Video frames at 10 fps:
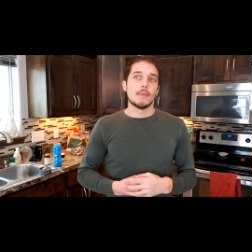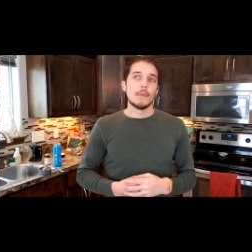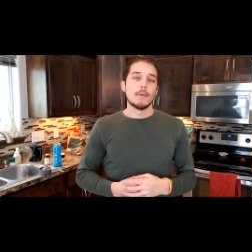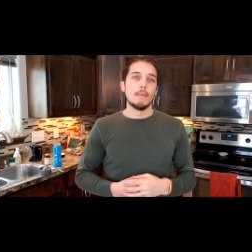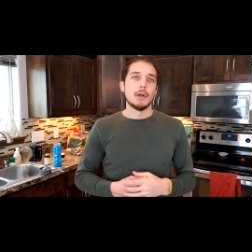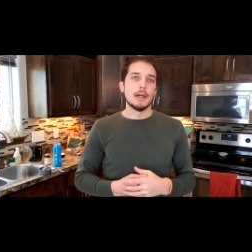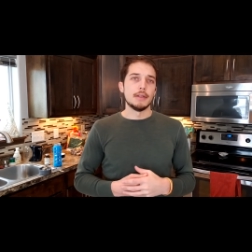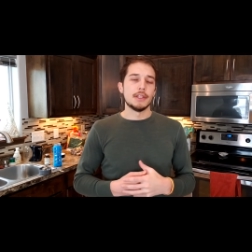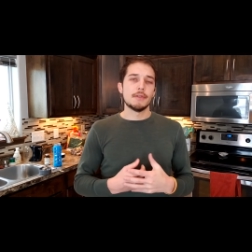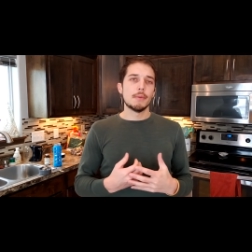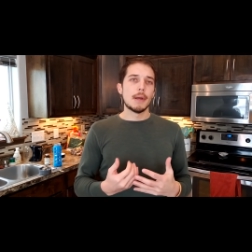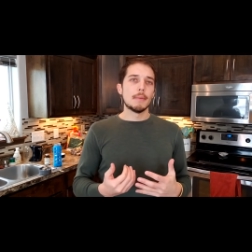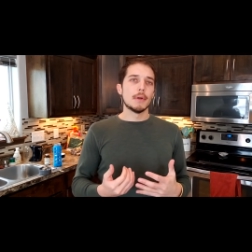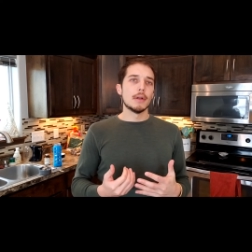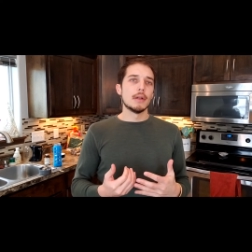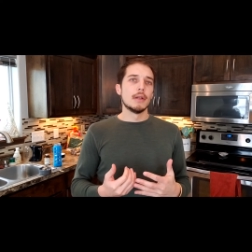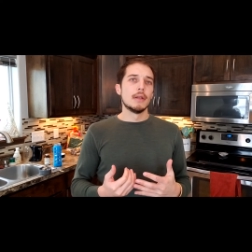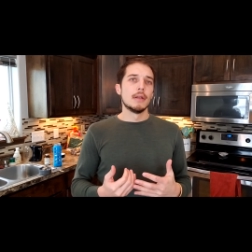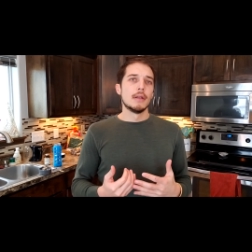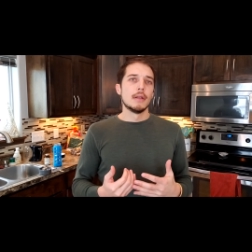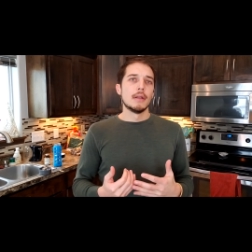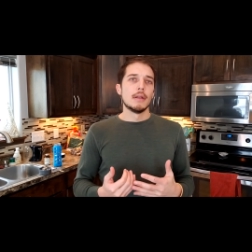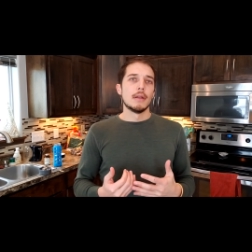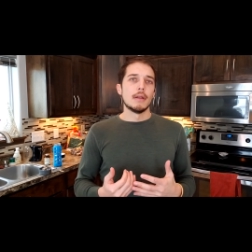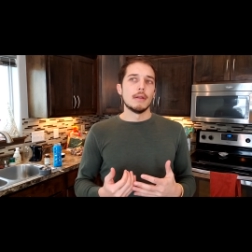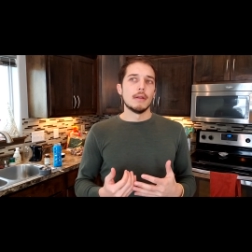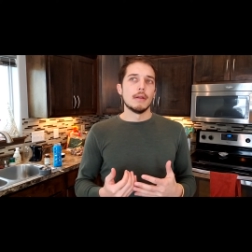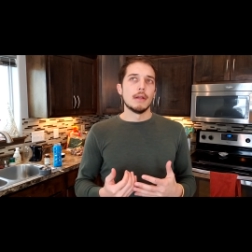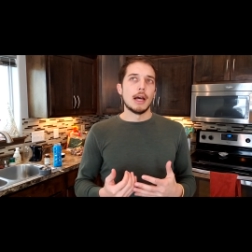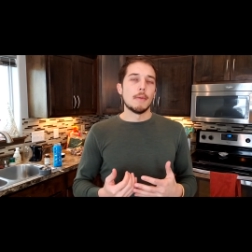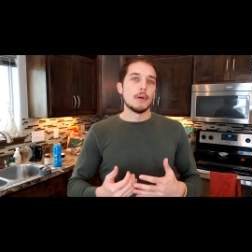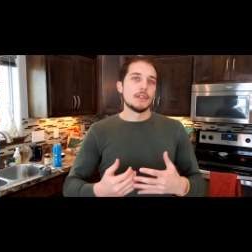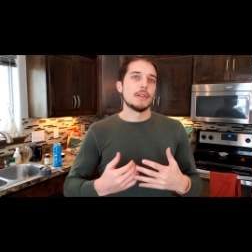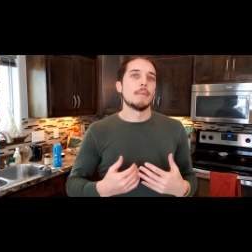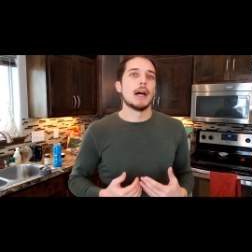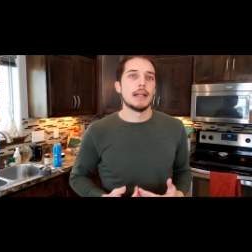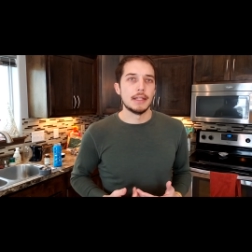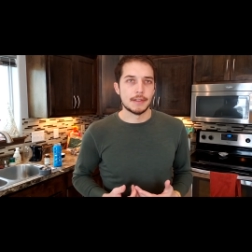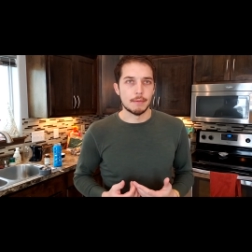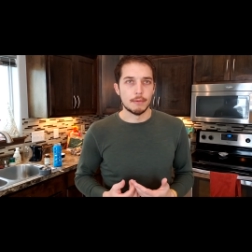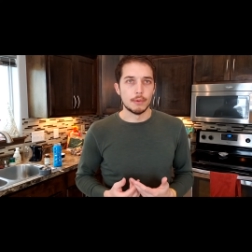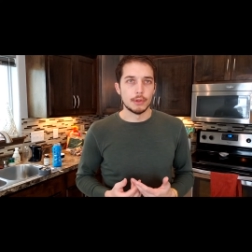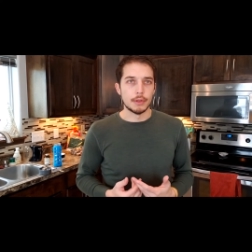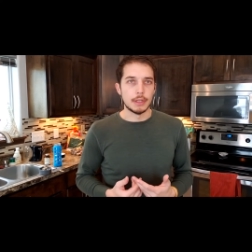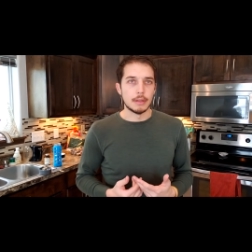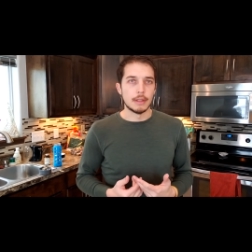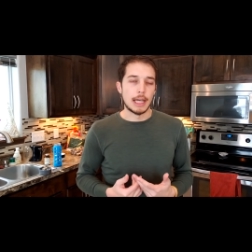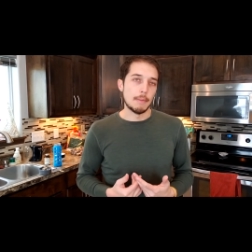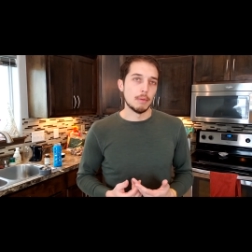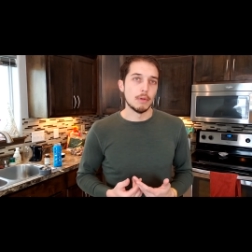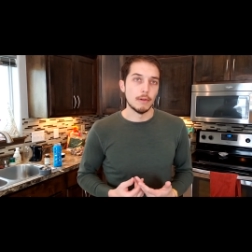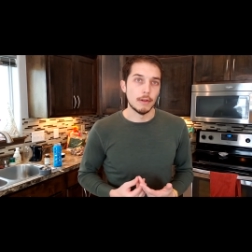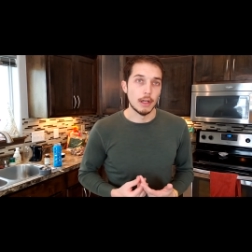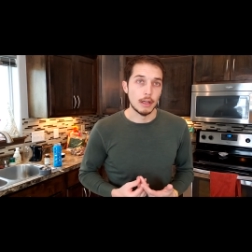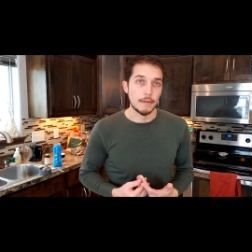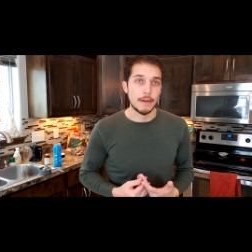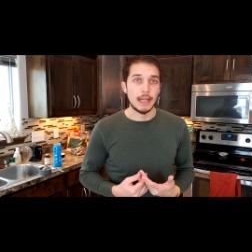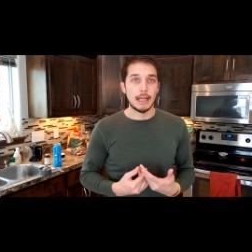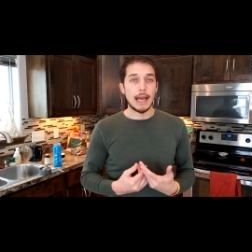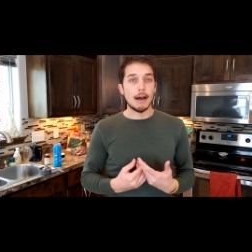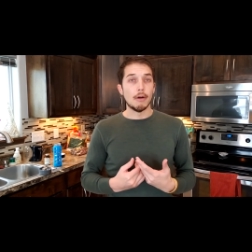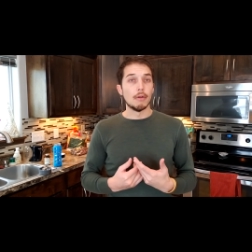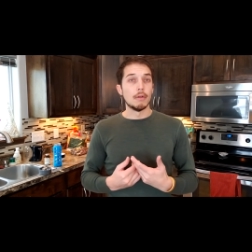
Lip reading: But just remember how much the body is really capable of, and how